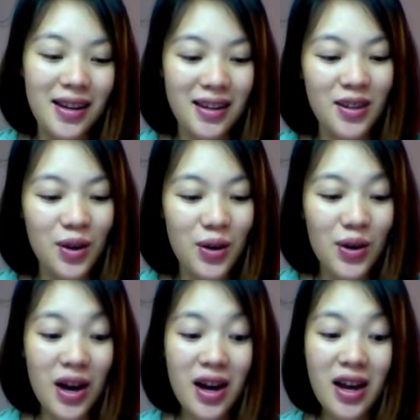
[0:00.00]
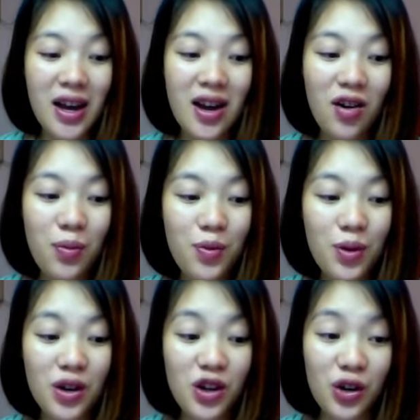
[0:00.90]
So I hope you
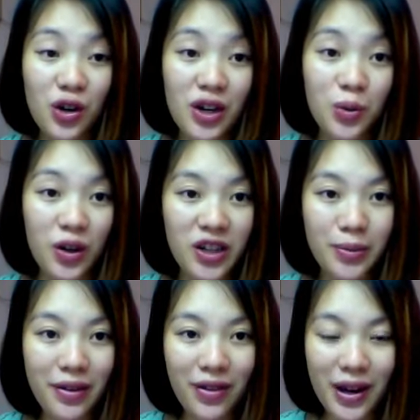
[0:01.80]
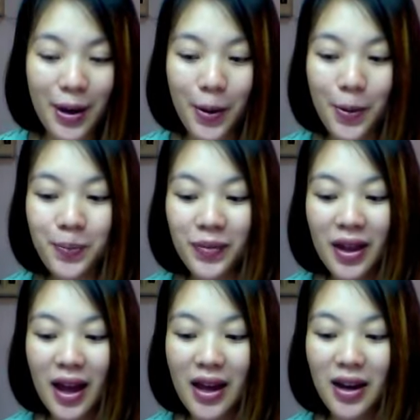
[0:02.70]
enjoyed watching my video,
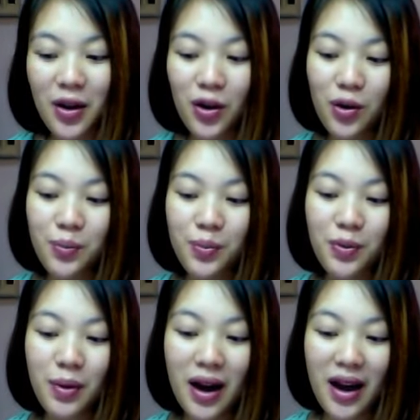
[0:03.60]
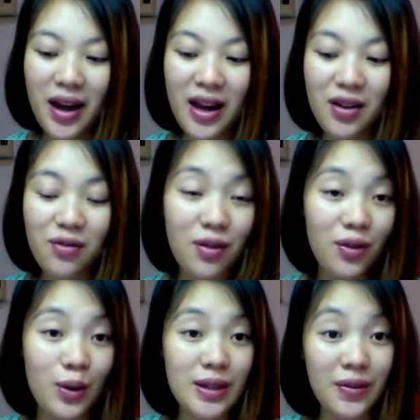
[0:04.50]
and I hope my
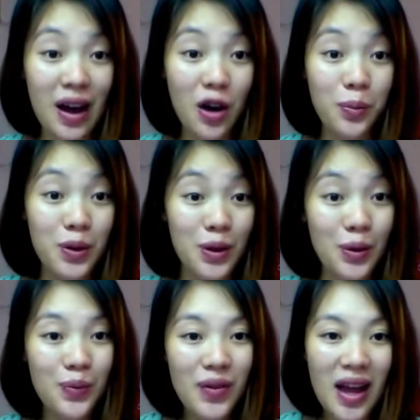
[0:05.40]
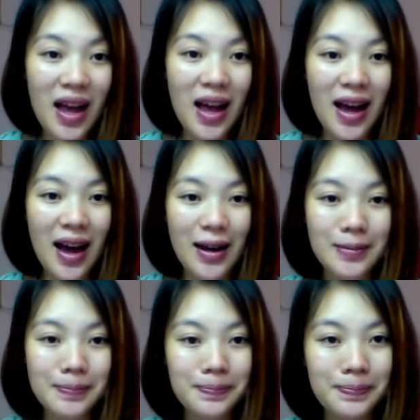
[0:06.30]
reviews have helped you.
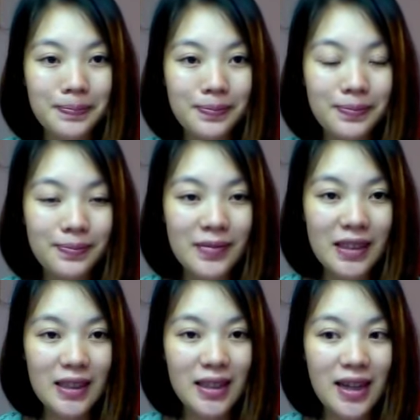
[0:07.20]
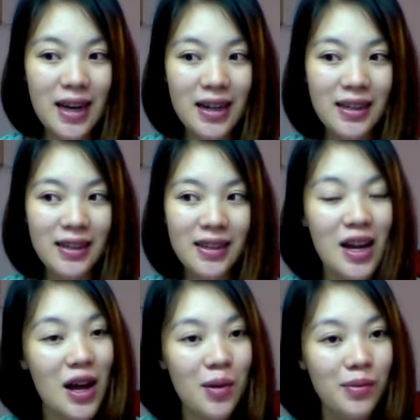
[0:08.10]
Yeah,
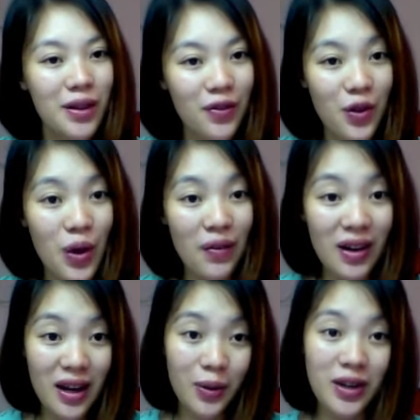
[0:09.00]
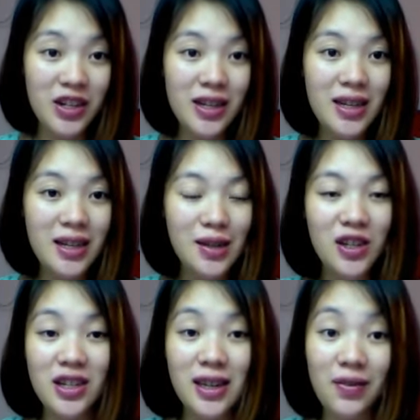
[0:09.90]
if you have any questions,
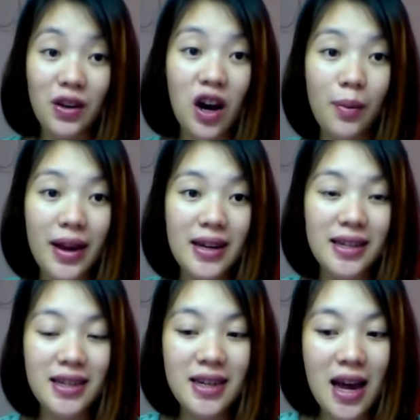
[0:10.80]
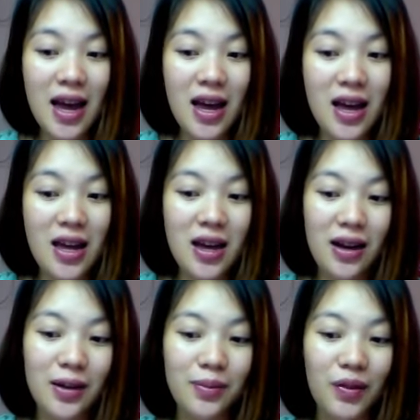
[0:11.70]
just leave a comment.
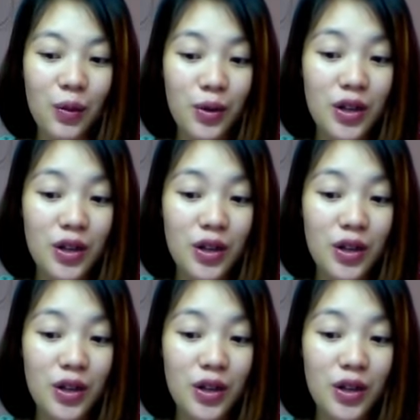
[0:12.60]
If you want to